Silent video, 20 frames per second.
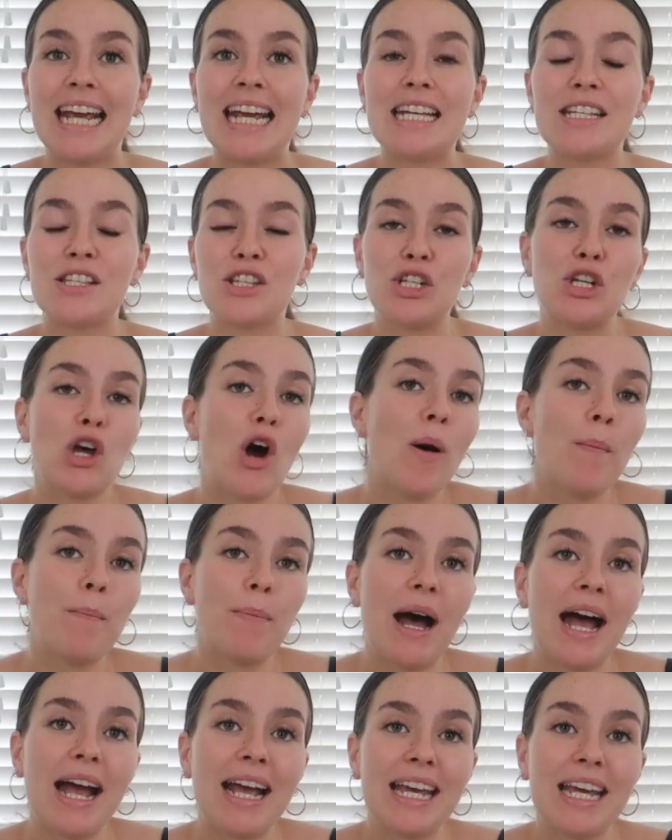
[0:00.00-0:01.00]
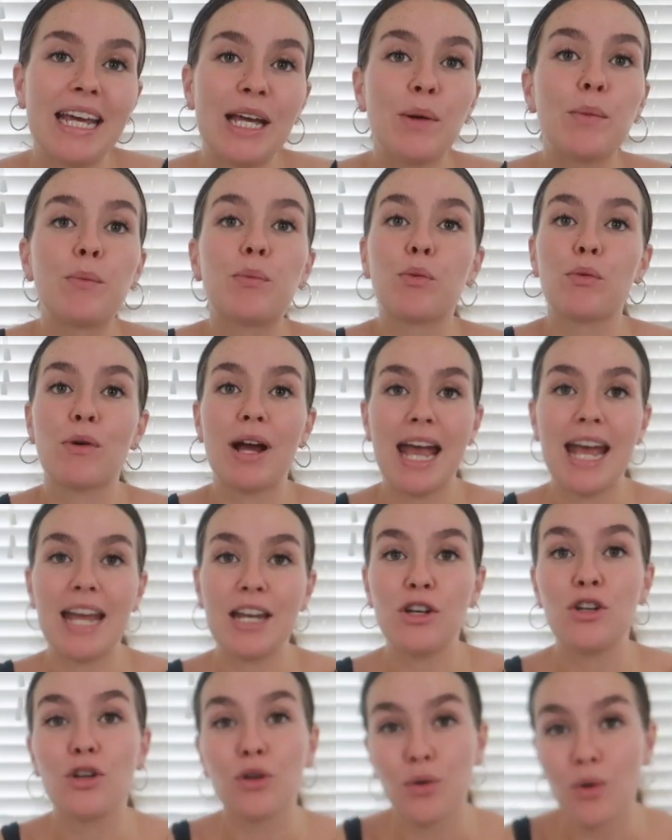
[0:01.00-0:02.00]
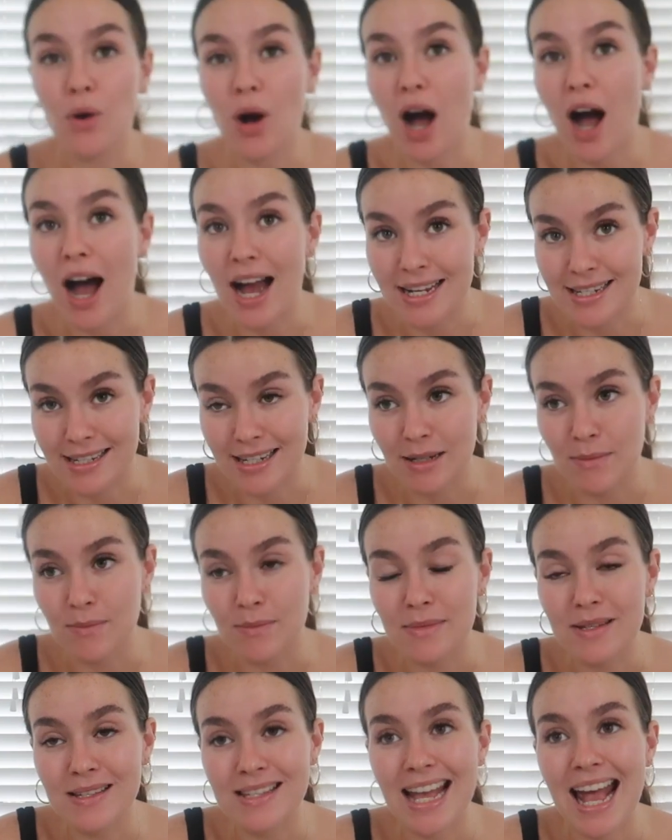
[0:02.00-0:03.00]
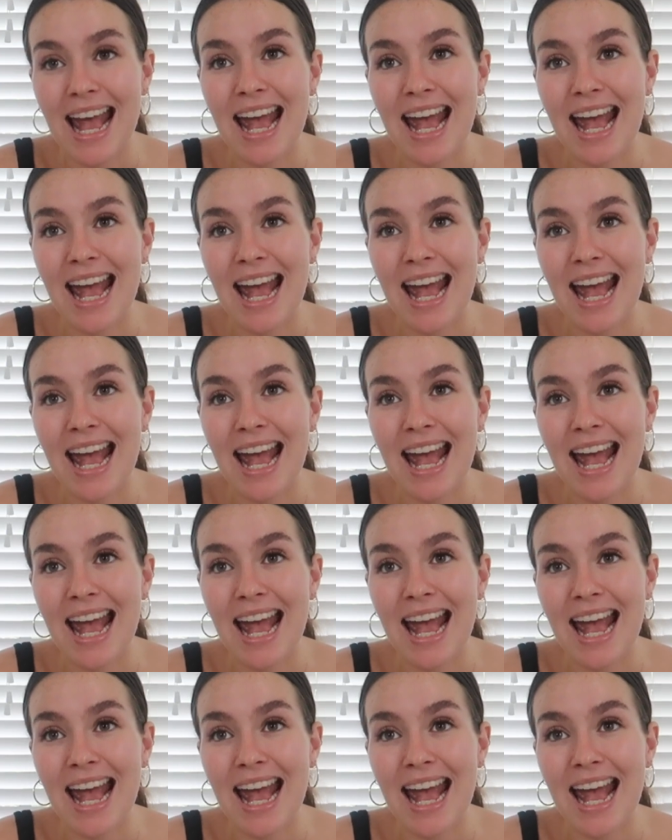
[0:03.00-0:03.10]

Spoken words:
is not buying brand new items.